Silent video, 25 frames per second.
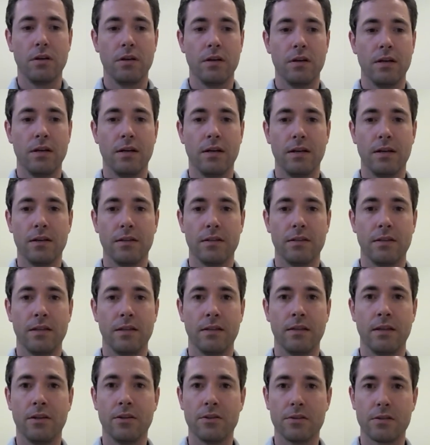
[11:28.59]
That
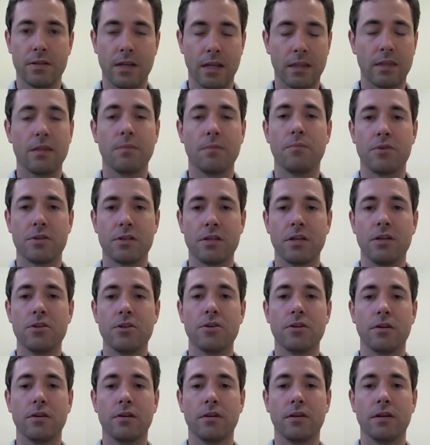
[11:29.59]
they just get the
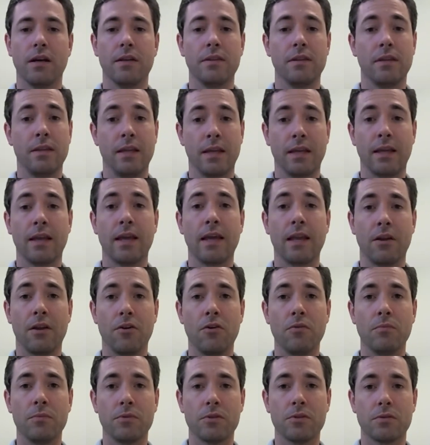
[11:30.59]
procedure and then they can get
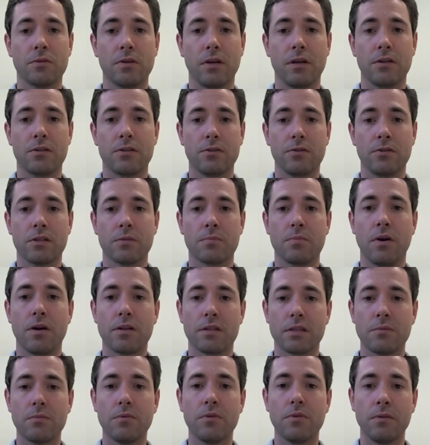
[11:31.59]
home as soon as
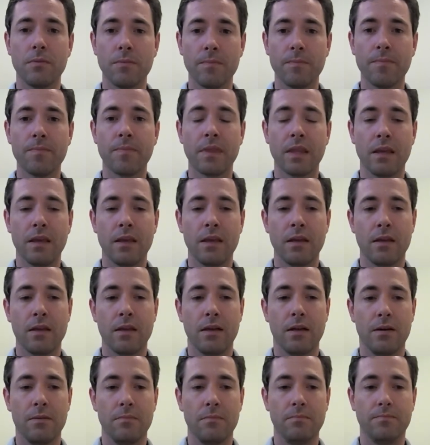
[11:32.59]
possible.
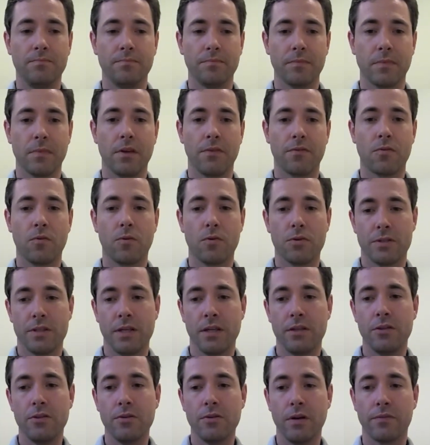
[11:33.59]
Of course, they
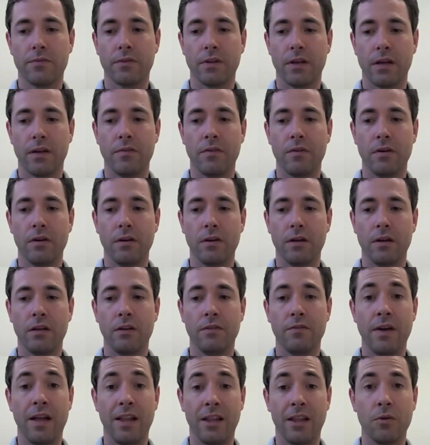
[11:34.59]
do have to have an
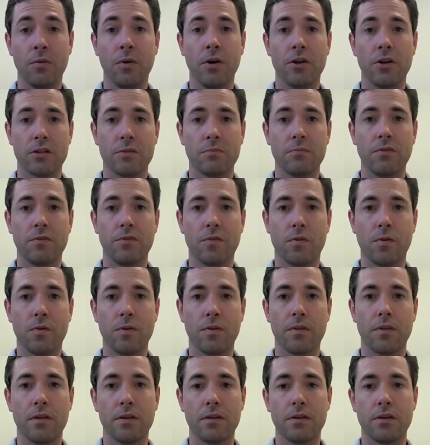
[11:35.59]
evaluation
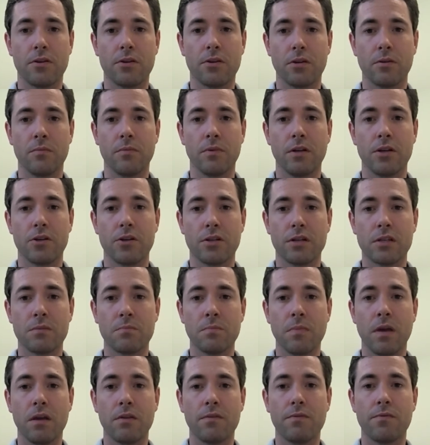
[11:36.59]
before the determination is
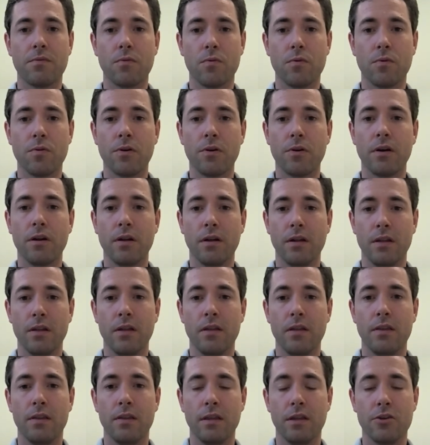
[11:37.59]
made for
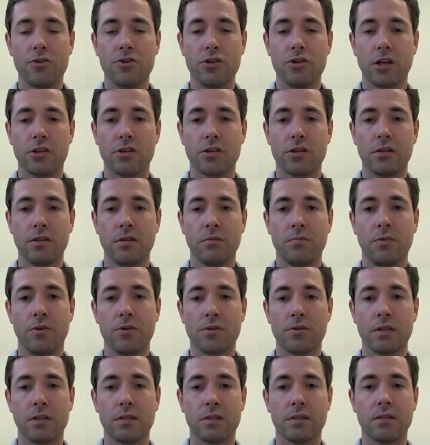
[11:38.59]
the injection in
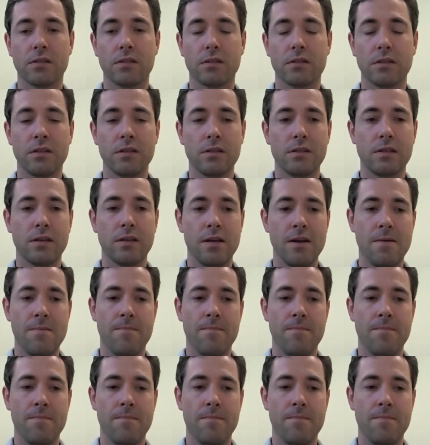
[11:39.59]
most instances.